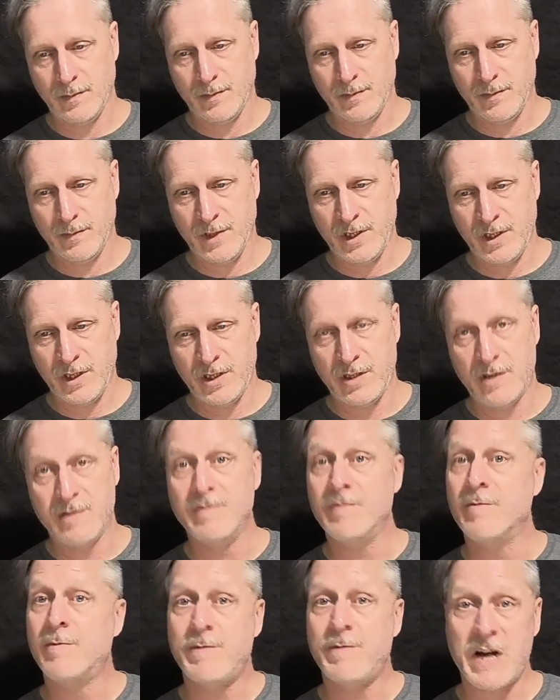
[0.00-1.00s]
In
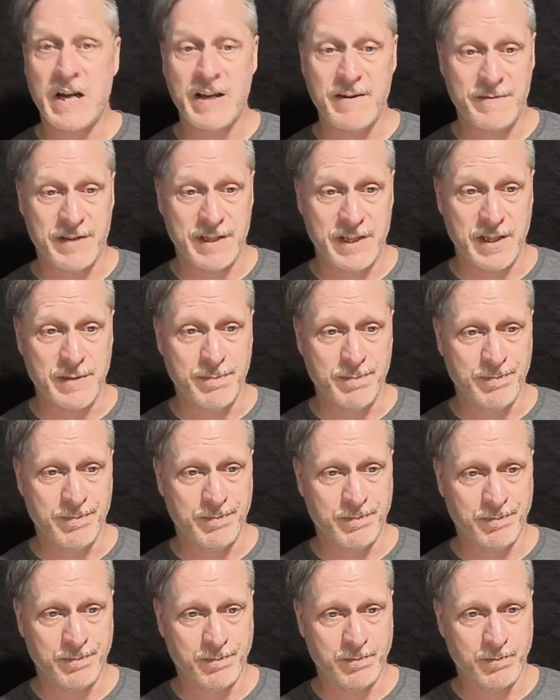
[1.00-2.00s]
5e,
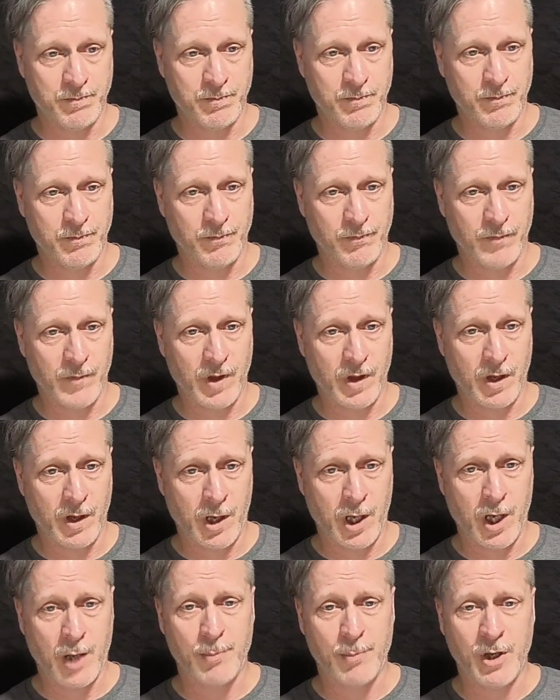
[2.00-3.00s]

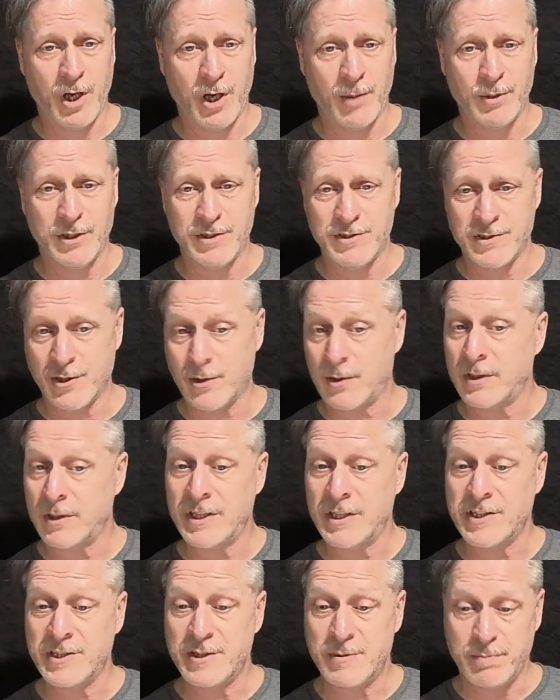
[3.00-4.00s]
hobgoblins are at
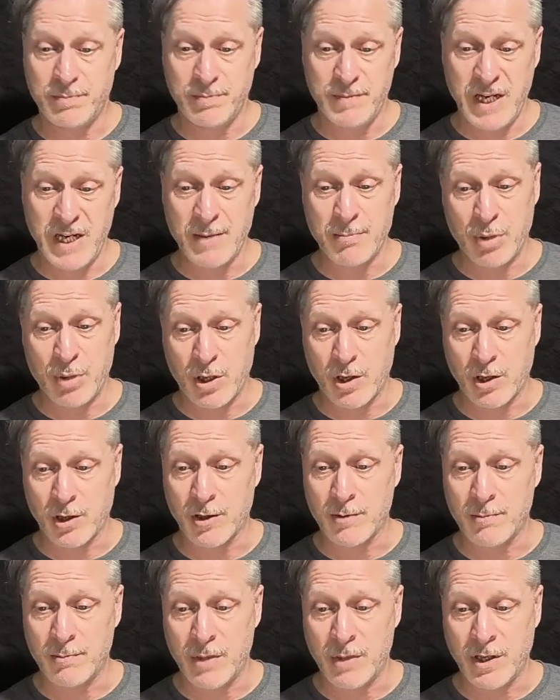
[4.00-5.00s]
least in part
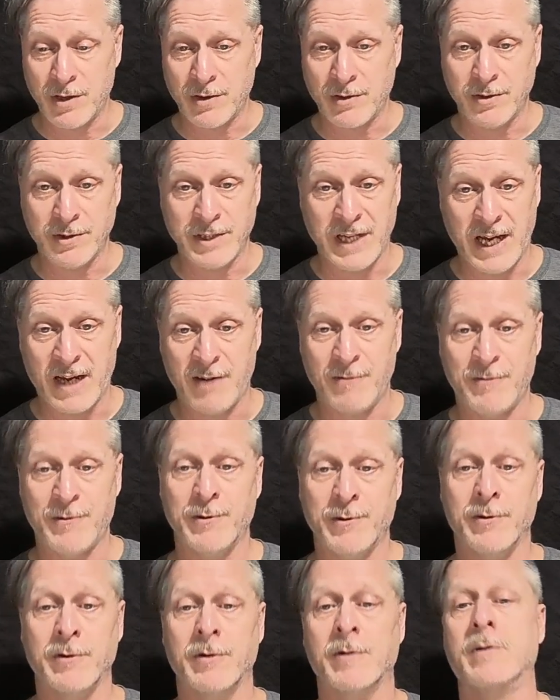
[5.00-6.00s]
modeled
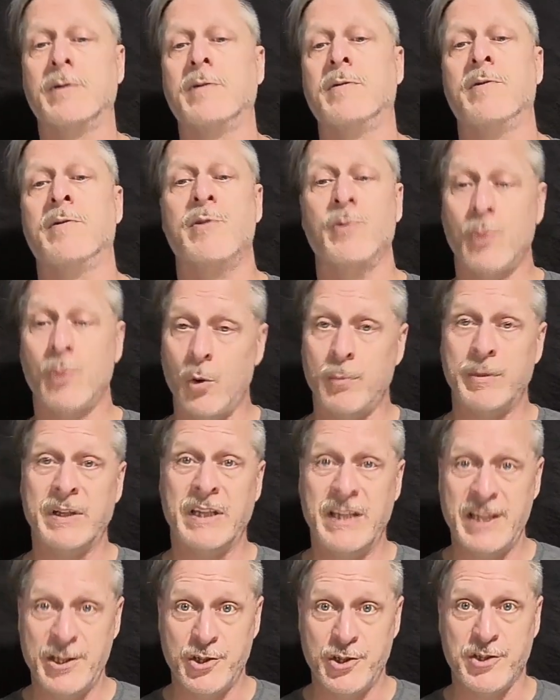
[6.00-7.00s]
after the Roman
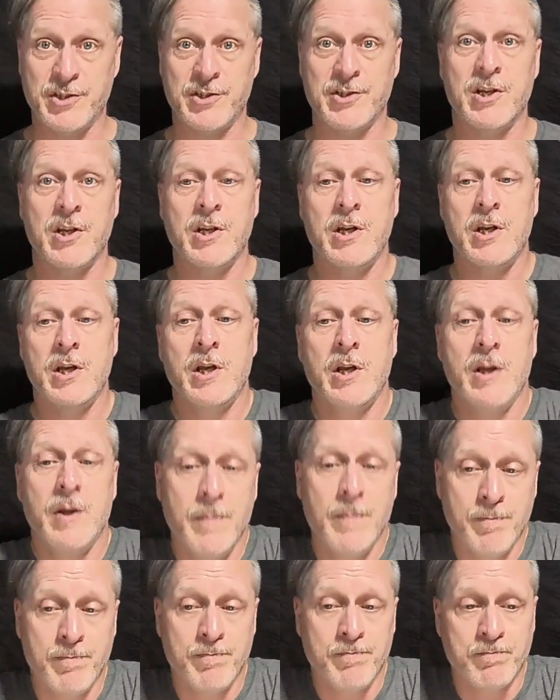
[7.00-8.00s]
legions.
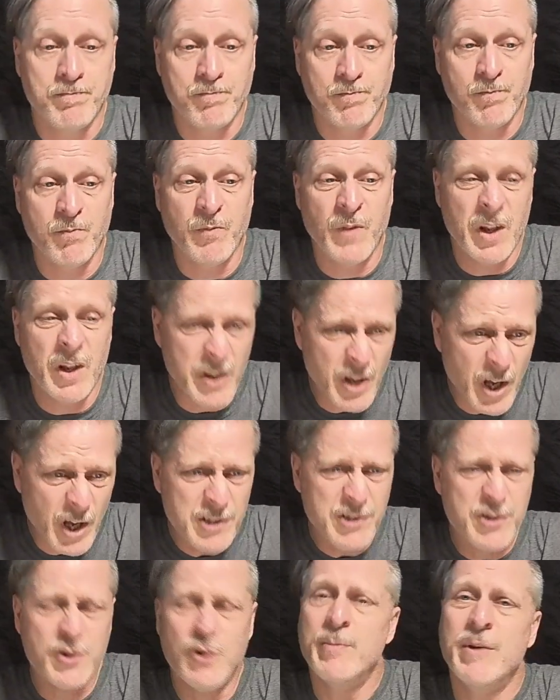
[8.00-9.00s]
Not
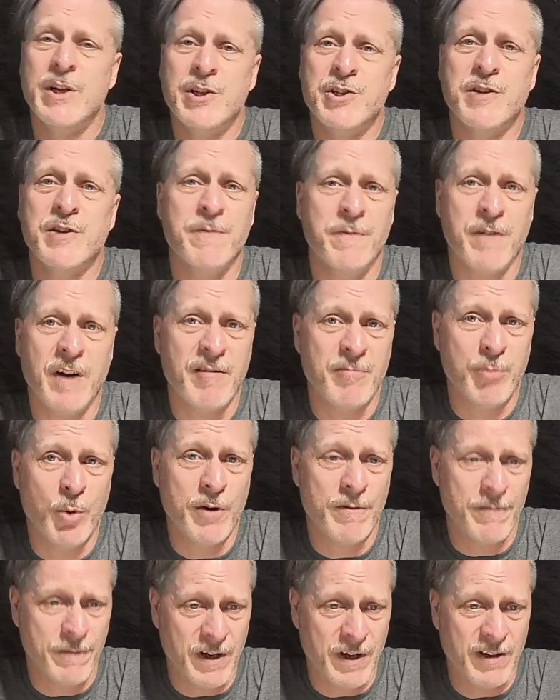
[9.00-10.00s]
so much in
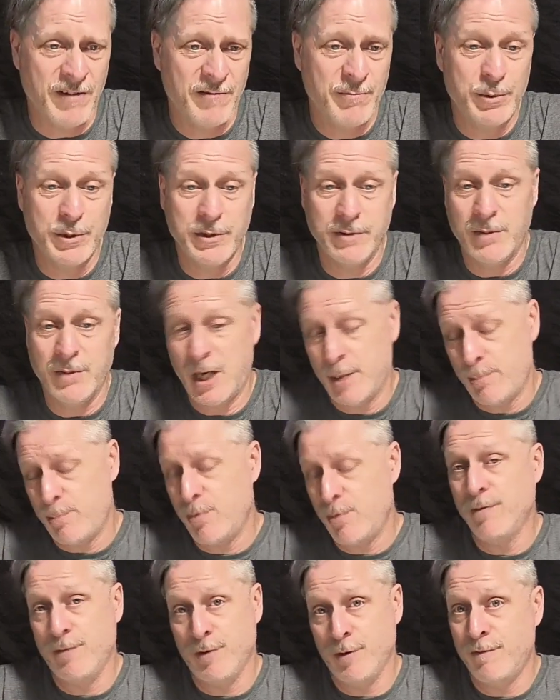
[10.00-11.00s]
5.5, but I
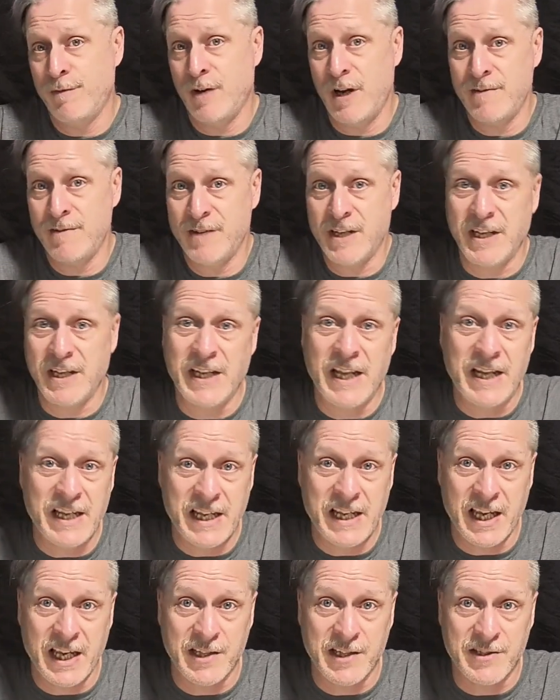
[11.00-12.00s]
prefer 5e in any
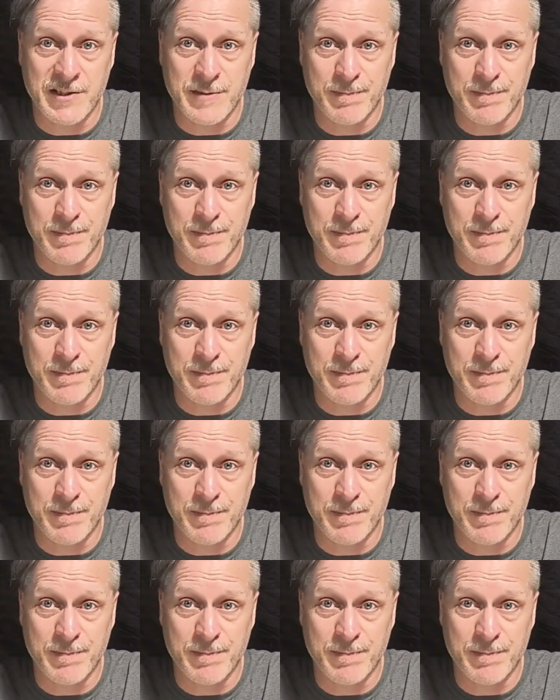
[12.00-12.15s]
case.